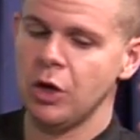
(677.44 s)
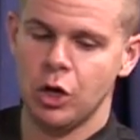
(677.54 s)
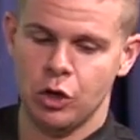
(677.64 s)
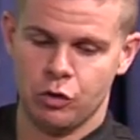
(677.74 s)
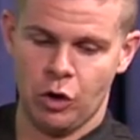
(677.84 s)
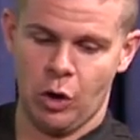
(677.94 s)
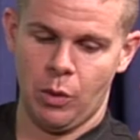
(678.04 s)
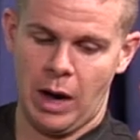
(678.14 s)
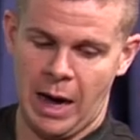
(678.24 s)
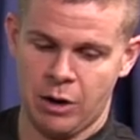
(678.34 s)
So
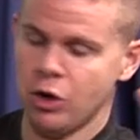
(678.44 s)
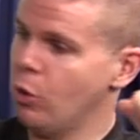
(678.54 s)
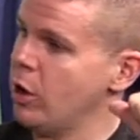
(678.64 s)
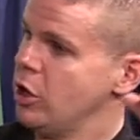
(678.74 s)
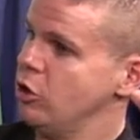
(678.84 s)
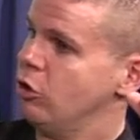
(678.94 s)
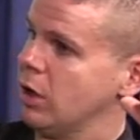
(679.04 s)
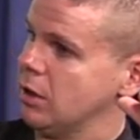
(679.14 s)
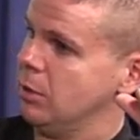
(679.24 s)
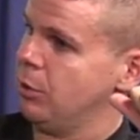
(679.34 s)
I don't know where you look
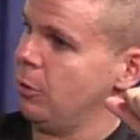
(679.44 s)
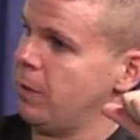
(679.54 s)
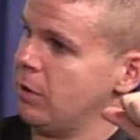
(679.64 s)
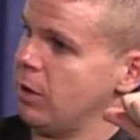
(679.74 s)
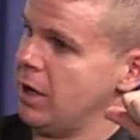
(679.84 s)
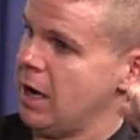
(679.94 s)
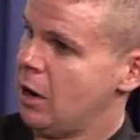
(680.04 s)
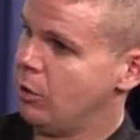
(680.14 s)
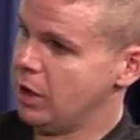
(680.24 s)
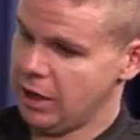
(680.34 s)
at the bullpen right
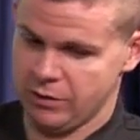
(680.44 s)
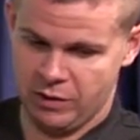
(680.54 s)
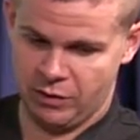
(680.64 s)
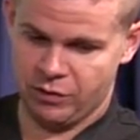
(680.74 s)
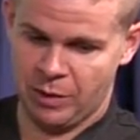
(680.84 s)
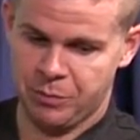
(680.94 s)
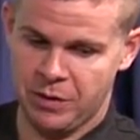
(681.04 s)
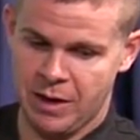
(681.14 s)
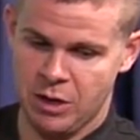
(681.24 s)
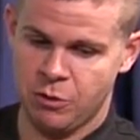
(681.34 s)
now. Is it something
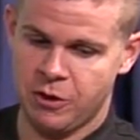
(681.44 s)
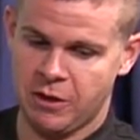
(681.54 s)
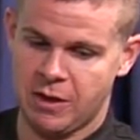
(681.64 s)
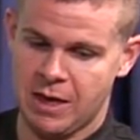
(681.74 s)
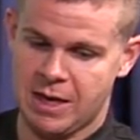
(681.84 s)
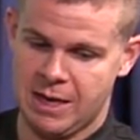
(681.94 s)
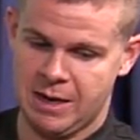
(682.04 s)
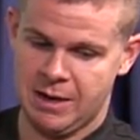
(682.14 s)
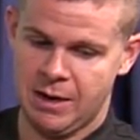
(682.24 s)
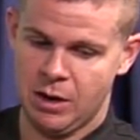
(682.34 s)
that you think they
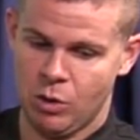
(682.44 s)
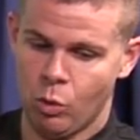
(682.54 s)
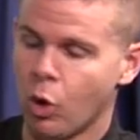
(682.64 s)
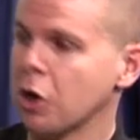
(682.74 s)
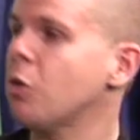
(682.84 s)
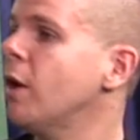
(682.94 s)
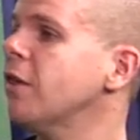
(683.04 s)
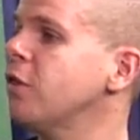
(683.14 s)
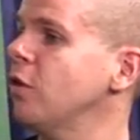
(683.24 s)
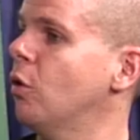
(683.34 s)
can work
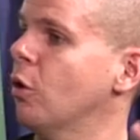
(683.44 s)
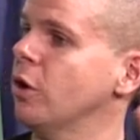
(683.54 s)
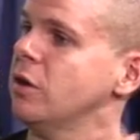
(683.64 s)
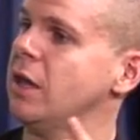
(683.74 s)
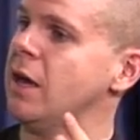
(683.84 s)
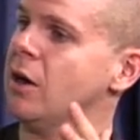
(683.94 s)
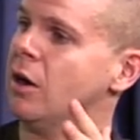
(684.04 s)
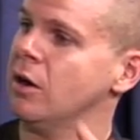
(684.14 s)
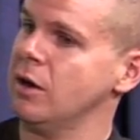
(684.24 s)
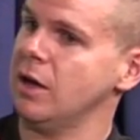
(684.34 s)
with, or
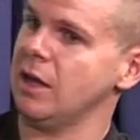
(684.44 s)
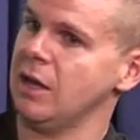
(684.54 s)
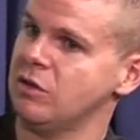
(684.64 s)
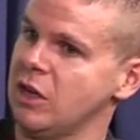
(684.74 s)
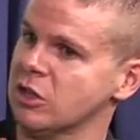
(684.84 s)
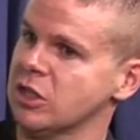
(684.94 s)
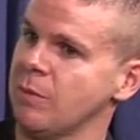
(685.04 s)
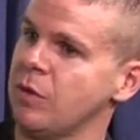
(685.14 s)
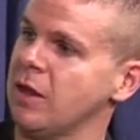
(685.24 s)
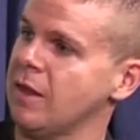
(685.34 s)
there is there
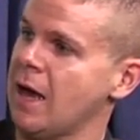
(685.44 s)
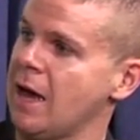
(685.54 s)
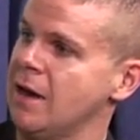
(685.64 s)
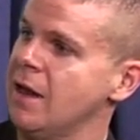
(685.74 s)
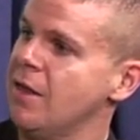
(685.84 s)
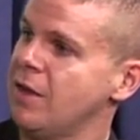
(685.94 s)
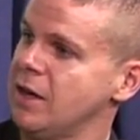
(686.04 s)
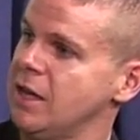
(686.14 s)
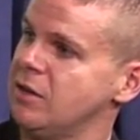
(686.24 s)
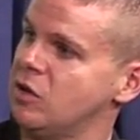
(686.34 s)
something that they
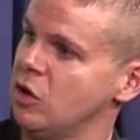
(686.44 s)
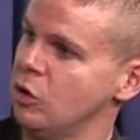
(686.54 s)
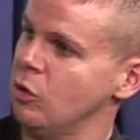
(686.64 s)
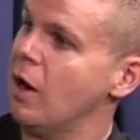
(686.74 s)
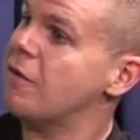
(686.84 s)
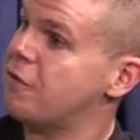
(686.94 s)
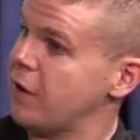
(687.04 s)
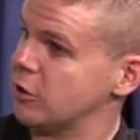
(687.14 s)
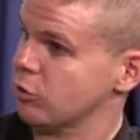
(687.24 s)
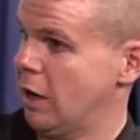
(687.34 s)
need to
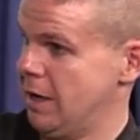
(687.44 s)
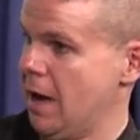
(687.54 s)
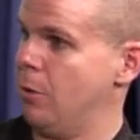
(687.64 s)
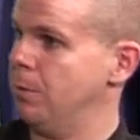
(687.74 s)
fix right now?